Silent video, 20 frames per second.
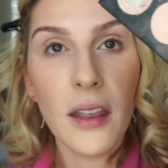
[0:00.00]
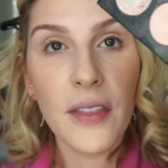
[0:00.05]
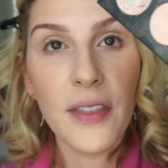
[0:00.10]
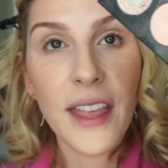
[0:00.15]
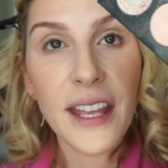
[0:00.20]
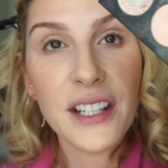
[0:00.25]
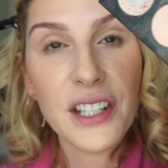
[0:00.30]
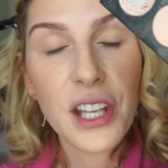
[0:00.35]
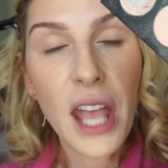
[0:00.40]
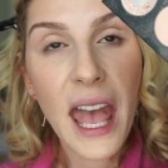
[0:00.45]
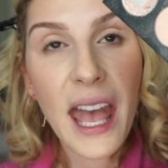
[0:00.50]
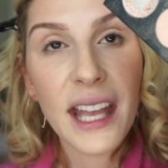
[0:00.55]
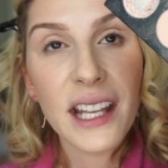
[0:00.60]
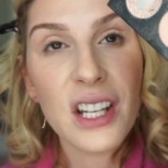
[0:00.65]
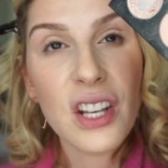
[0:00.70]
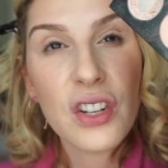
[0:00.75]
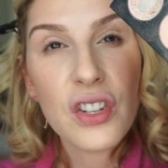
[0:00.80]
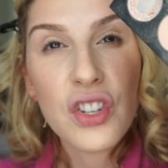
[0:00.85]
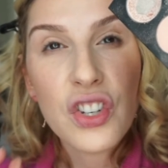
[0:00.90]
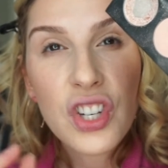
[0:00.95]
Then to
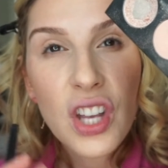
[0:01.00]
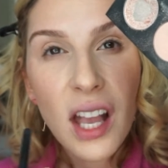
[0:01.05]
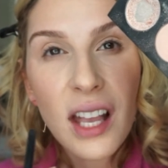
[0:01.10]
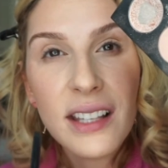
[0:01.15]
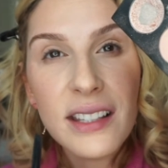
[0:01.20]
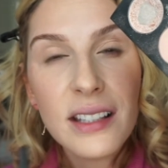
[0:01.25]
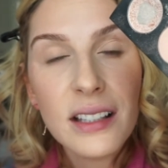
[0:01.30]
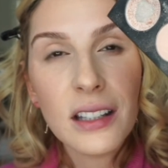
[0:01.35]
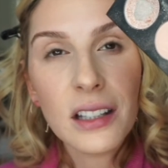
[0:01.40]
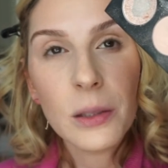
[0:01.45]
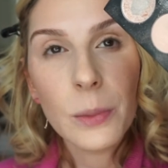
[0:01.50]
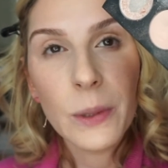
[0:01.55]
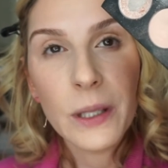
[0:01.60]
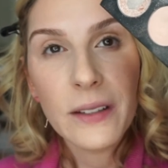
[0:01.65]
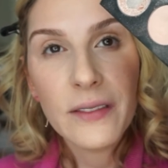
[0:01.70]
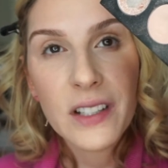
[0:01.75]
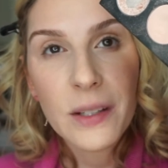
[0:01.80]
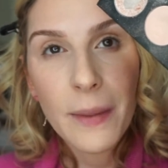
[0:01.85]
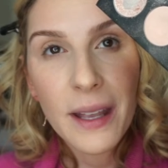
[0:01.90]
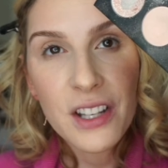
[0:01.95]
add just a little bit
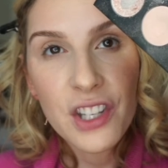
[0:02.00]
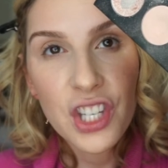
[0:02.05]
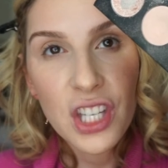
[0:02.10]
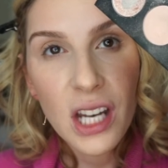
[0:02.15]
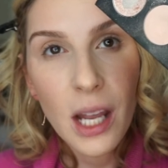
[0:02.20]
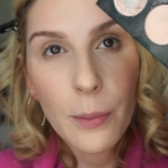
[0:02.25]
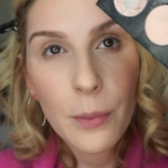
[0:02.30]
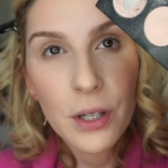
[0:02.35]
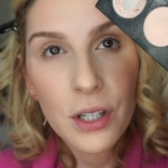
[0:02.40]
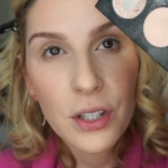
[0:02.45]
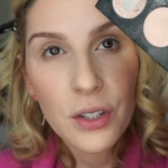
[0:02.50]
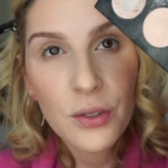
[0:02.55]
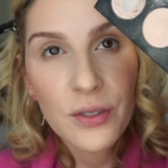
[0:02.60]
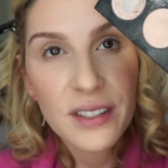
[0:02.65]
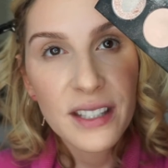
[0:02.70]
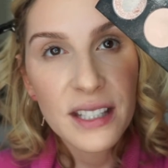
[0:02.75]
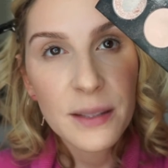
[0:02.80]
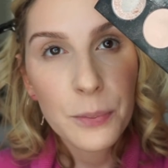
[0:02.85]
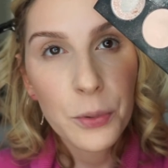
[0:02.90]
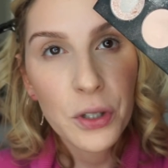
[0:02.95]
of dimension, I'm going to use
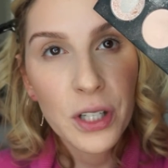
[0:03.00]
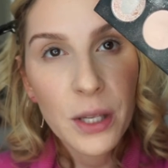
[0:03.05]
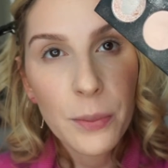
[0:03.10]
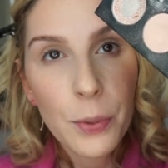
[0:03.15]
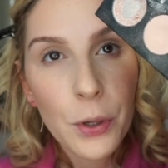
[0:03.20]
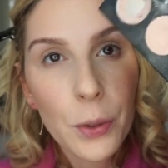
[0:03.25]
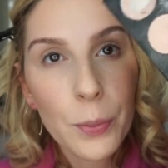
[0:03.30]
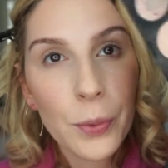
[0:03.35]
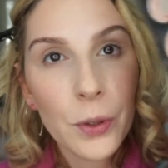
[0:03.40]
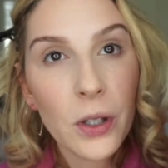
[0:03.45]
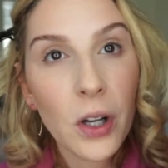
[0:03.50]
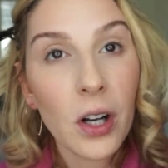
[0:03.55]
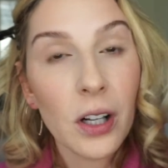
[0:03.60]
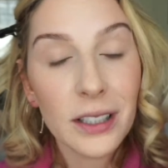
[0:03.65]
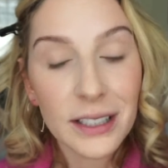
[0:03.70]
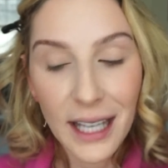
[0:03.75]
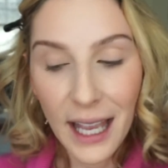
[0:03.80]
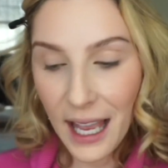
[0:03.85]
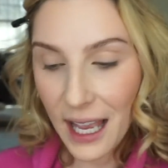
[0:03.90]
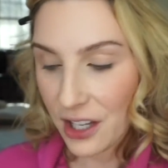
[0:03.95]
this pretty purple
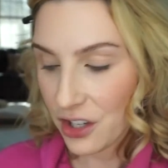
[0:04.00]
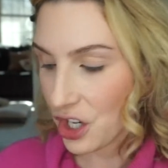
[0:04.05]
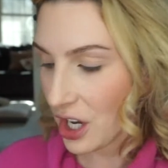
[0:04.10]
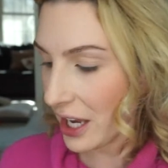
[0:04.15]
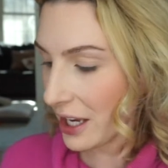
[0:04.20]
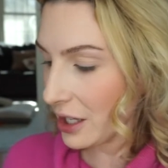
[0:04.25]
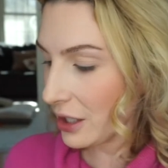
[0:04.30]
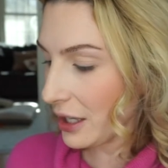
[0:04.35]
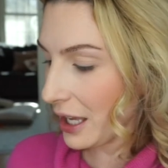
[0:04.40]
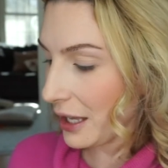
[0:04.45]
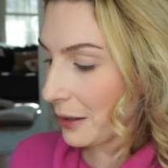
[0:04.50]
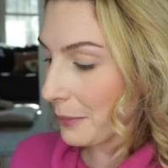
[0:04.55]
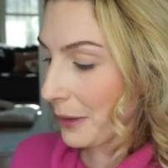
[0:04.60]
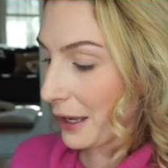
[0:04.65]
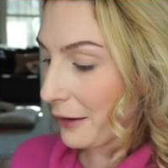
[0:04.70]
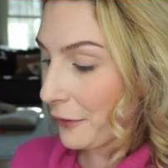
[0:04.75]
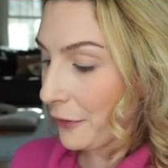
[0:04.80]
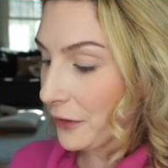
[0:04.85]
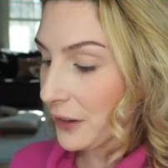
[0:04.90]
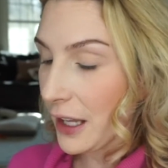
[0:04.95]
called Agile and my
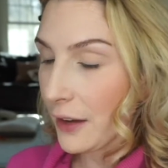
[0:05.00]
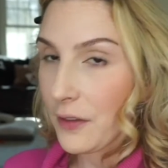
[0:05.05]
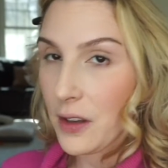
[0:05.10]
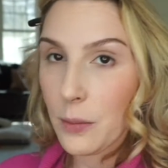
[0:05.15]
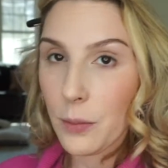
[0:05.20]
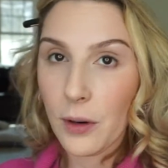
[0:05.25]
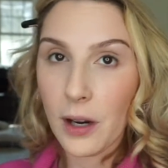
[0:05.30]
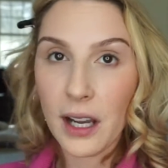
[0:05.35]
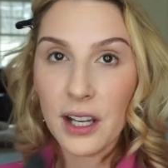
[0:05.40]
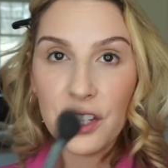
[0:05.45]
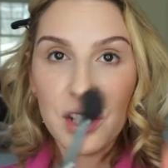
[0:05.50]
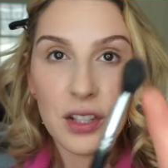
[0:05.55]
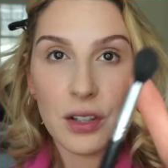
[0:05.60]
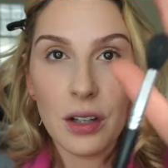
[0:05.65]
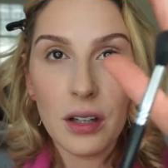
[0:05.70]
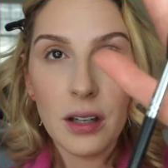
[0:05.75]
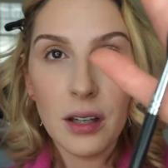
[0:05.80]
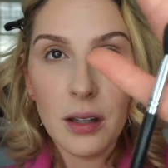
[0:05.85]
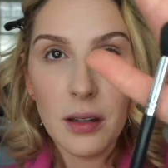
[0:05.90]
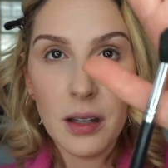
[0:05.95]
fluffy brush,
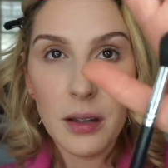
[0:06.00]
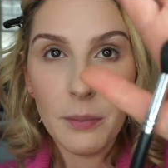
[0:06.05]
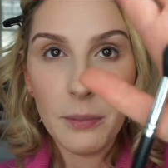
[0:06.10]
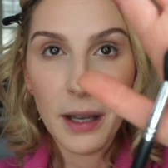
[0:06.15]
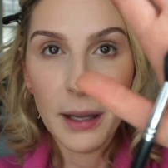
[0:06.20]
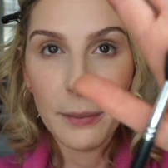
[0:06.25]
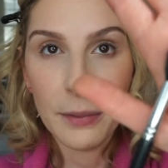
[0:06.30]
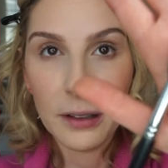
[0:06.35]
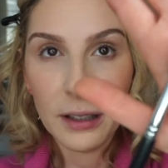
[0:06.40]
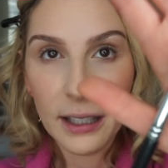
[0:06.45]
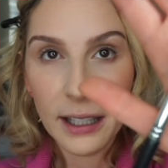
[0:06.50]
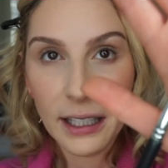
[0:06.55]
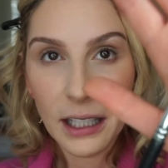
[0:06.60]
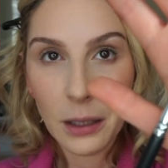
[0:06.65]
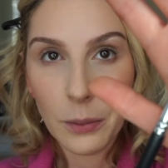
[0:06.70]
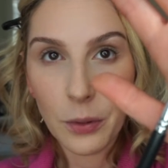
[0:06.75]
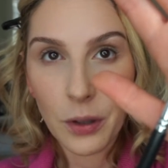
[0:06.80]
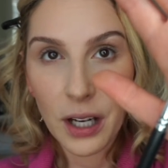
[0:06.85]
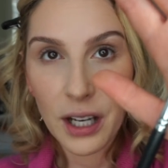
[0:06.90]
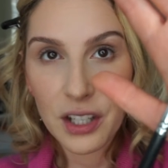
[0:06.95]
my
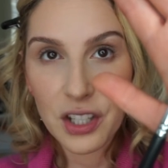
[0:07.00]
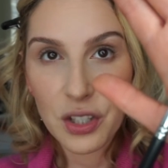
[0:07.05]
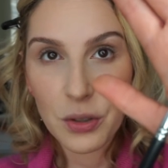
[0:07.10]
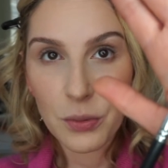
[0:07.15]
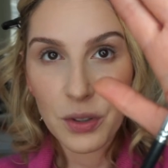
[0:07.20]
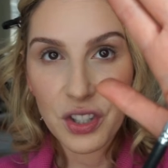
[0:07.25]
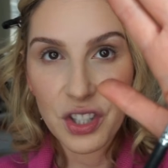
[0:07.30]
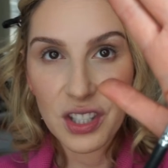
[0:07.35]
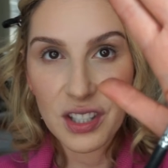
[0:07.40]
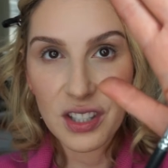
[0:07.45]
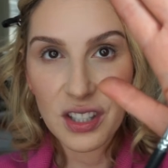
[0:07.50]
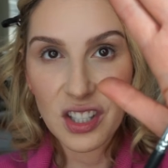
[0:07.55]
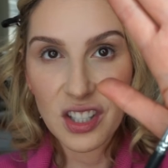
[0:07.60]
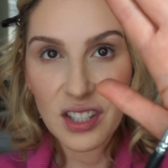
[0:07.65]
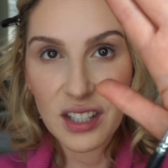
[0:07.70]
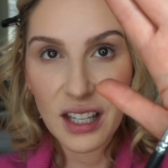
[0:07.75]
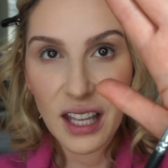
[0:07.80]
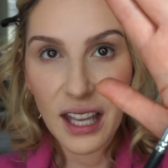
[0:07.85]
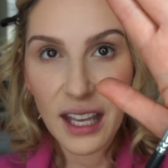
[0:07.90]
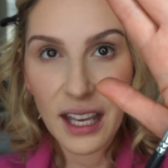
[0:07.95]
blending brush, which is
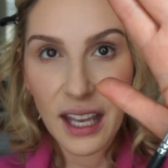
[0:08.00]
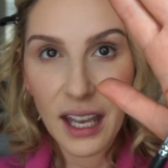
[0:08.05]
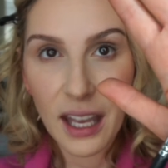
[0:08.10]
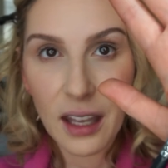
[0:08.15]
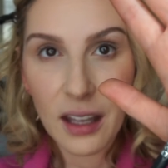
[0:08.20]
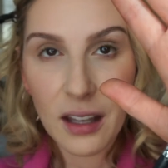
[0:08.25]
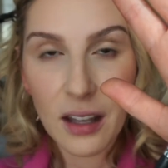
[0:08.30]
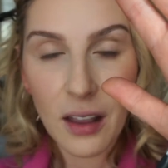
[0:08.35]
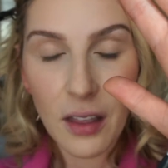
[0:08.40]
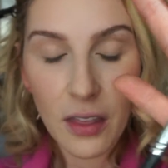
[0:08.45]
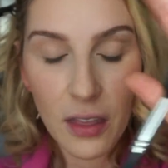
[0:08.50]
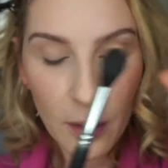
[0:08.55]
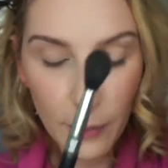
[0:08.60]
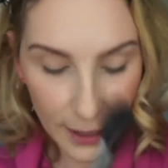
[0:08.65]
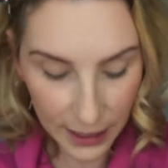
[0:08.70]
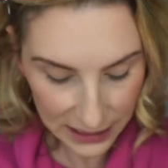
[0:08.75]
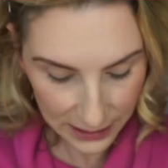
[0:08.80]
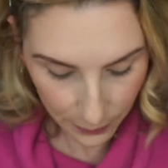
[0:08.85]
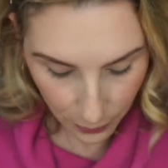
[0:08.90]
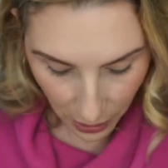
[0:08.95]
just like the
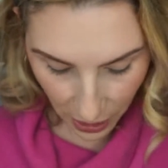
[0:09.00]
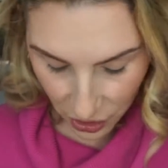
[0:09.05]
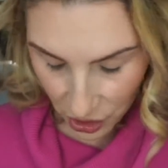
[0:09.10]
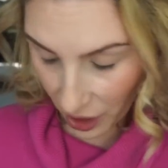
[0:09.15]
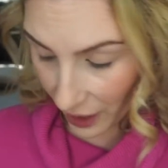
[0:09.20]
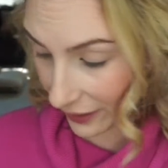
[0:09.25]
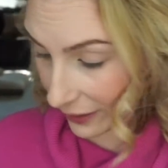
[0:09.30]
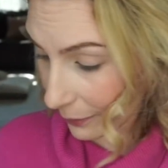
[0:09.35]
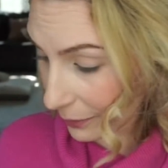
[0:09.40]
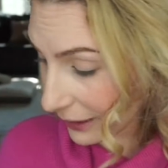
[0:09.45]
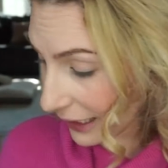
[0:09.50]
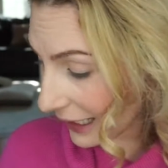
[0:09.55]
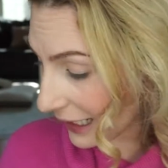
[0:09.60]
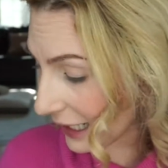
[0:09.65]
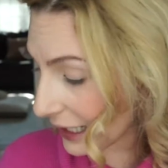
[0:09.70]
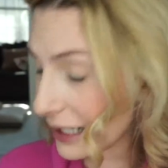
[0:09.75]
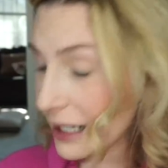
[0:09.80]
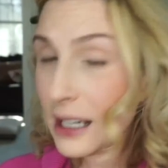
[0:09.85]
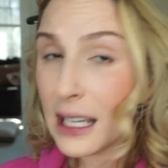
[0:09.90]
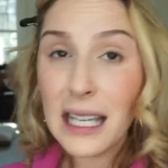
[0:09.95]
best brush on the
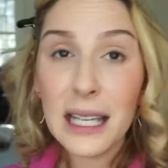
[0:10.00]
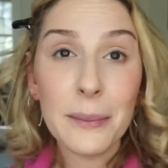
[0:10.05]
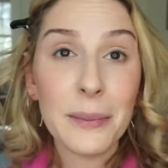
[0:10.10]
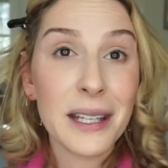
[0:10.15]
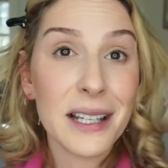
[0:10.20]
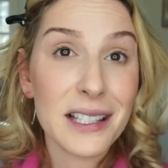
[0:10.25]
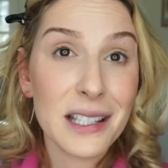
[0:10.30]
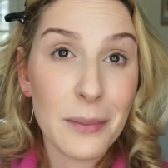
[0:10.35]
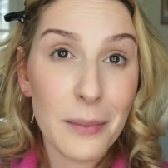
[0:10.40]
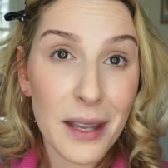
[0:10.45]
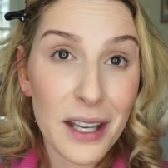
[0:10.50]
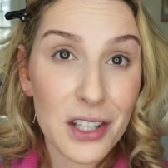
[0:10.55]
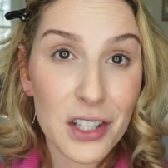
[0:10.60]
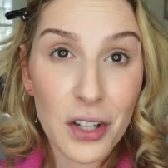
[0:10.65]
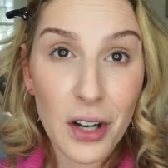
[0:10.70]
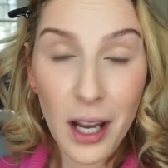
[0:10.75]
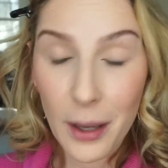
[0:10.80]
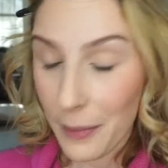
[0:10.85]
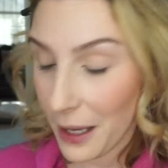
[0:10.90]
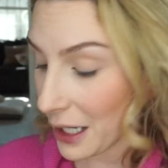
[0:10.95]
planet because it makes
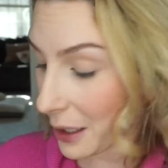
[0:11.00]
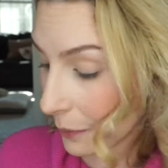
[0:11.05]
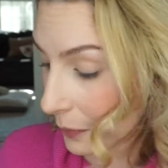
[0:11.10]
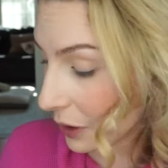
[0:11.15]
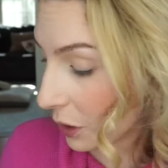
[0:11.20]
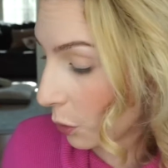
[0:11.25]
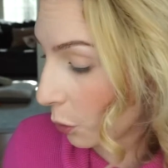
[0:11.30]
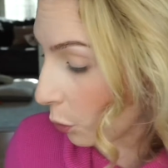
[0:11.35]
your eye makeup look